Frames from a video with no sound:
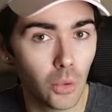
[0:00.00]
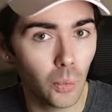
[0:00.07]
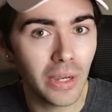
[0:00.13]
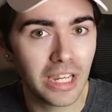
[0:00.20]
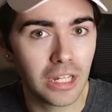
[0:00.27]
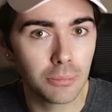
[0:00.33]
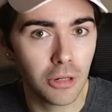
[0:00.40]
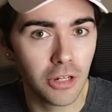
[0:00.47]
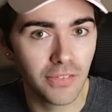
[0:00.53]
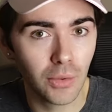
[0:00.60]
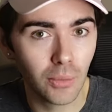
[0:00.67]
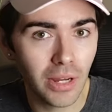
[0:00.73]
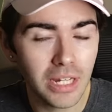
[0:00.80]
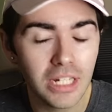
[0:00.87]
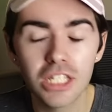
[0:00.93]
at the Wicked movie,
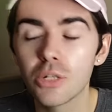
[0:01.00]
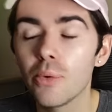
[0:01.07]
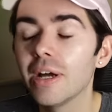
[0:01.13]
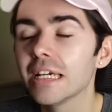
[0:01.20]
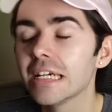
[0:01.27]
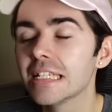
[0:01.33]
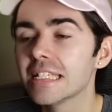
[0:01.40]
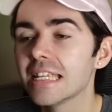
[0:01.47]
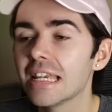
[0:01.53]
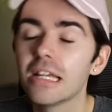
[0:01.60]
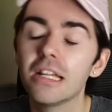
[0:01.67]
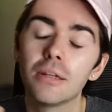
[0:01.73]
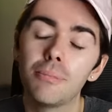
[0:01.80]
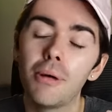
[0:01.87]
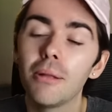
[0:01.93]
right? So I considered
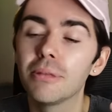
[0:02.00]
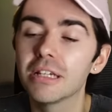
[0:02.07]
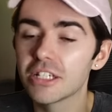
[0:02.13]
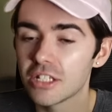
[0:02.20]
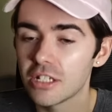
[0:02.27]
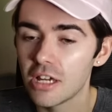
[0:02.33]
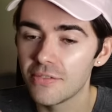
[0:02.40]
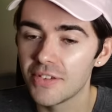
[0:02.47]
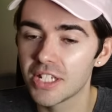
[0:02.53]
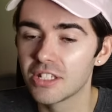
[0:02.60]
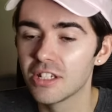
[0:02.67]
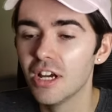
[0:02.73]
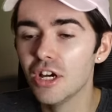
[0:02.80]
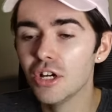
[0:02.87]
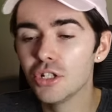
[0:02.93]
it a public service
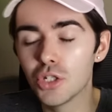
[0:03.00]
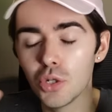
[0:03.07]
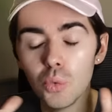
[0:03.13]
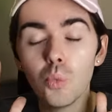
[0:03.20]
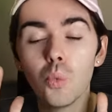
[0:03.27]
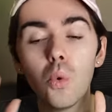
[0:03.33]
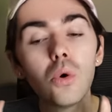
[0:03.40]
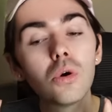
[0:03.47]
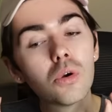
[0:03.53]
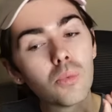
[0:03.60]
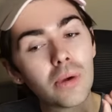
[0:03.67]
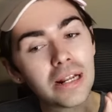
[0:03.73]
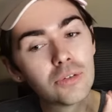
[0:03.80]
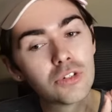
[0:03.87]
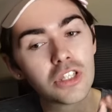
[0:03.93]
to walk
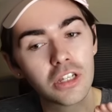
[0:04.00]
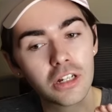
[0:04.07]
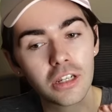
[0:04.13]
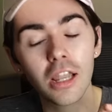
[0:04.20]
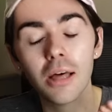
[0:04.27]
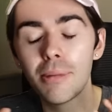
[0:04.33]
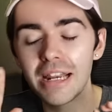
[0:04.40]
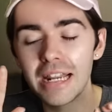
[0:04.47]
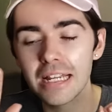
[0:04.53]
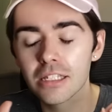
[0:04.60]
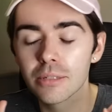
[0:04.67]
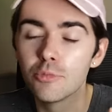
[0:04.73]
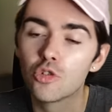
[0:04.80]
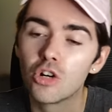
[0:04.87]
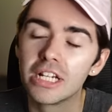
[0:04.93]
around the club. I'd had
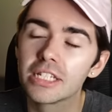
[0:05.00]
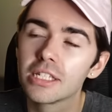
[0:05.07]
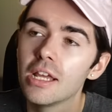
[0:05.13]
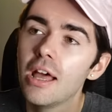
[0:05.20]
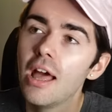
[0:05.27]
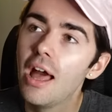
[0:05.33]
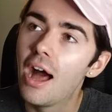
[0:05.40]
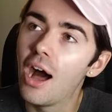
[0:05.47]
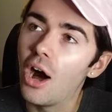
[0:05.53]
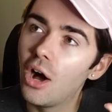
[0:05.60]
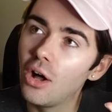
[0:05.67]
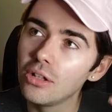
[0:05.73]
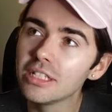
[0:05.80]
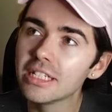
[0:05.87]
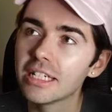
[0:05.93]
some drinks,
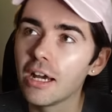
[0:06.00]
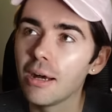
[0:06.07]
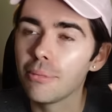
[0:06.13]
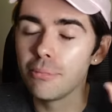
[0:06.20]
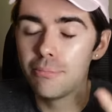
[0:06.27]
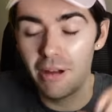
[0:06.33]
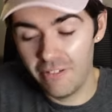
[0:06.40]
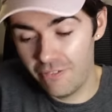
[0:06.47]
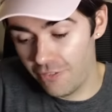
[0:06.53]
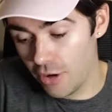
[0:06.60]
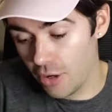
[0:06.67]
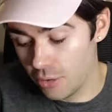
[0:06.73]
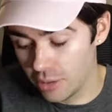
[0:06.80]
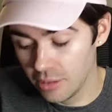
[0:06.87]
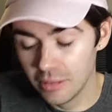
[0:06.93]
holding up my
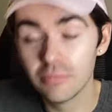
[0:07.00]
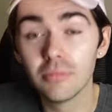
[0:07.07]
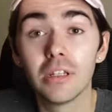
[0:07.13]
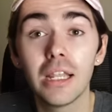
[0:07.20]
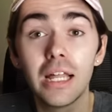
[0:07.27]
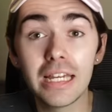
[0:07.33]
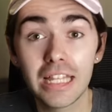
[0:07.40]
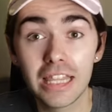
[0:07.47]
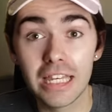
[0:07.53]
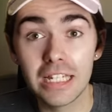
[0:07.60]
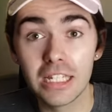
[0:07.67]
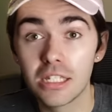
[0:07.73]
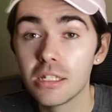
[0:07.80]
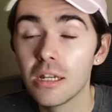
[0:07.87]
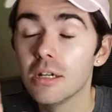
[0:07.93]
phone like
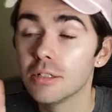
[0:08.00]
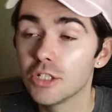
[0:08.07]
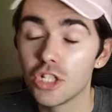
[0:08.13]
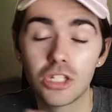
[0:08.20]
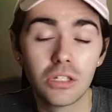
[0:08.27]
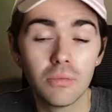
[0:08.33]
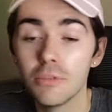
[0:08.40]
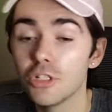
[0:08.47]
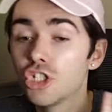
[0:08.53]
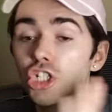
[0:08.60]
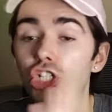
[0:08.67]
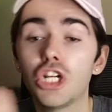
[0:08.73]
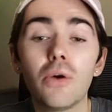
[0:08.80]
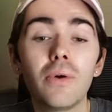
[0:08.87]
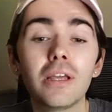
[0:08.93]
this just
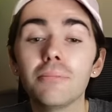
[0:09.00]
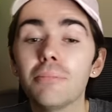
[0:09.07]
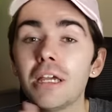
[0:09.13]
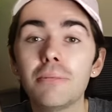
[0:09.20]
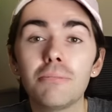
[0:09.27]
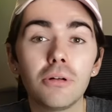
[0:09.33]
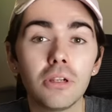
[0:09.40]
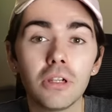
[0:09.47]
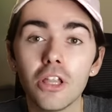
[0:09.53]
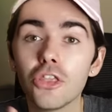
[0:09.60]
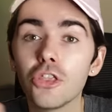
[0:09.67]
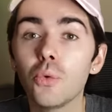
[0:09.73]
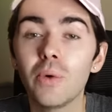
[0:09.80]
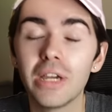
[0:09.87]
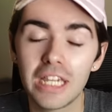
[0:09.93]
showing people
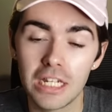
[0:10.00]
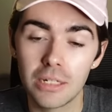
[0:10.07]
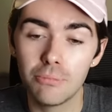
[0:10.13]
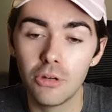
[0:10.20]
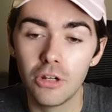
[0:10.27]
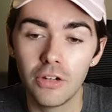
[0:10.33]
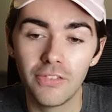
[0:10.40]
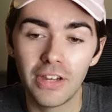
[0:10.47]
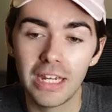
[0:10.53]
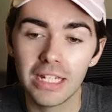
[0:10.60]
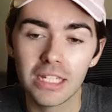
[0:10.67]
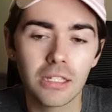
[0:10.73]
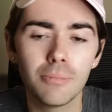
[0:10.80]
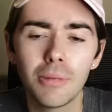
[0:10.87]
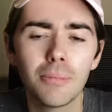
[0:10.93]
the Wicked movie.
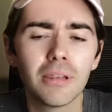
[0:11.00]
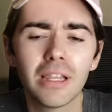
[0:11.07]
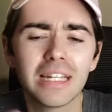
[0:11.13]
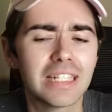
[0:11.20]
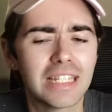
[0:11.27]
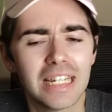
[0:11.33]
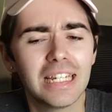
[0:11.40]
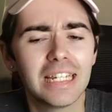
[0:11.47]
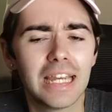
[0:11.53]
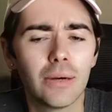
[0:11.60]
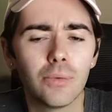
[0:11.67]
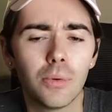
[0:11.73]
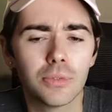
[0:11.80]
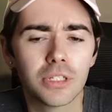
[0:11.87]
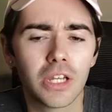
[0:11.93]
Some people like didn't get
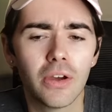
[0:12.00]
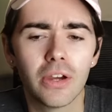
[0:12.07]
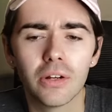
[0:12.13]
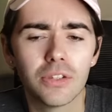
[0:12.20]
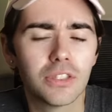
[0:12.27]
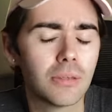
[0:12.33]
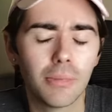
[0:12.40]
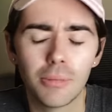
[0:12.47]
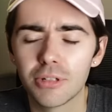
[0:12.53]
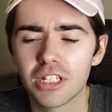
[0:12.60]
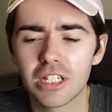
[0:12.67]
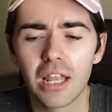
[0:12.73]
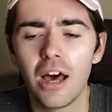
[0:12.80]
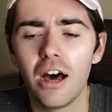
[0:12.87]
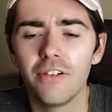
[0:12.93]
what was going on. Some people
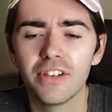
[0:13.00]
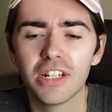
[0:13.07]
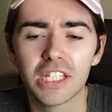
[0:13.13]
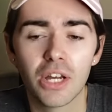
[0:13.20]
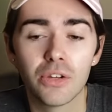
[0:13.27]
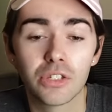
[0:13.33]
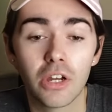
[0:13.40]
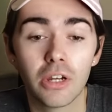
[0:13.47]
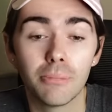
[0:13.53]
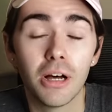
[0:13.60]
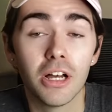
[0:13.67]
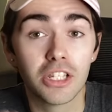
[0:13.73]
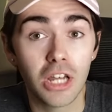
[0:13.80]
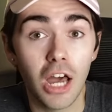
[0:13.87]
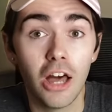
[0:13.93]
just laughing as I was going
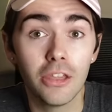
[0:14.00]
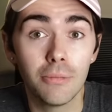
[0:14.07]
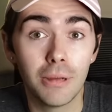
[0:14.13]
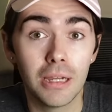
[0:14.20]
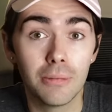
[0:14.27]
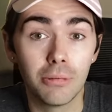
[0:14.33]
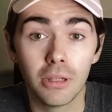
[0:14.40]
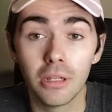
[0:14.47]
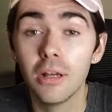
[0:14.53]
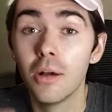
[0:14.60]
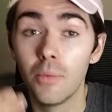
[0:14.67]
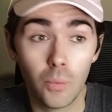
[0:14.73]
past. Other people,